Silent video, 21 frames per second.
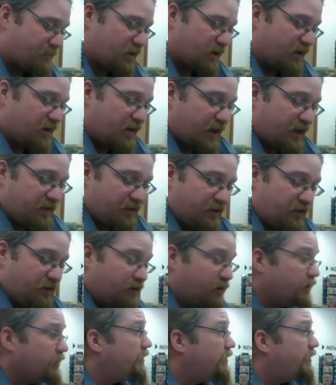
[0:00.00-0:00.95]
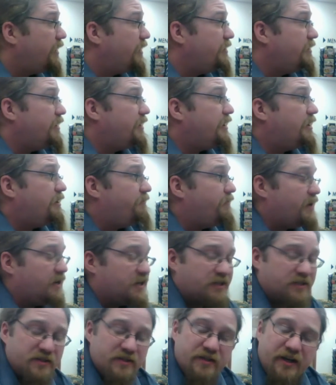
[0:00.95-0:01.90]
Again, they're in the
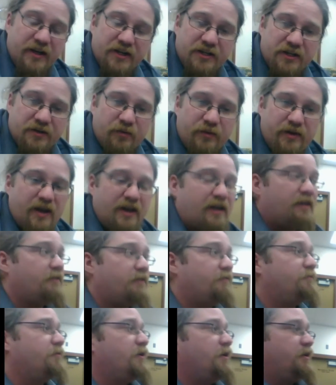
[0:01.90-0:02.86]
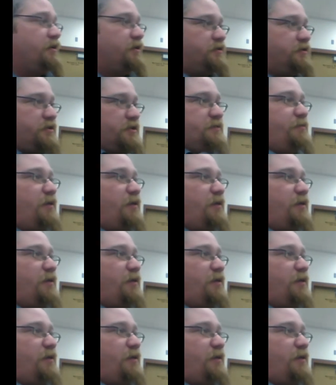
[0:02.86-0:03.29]
innovation station we have just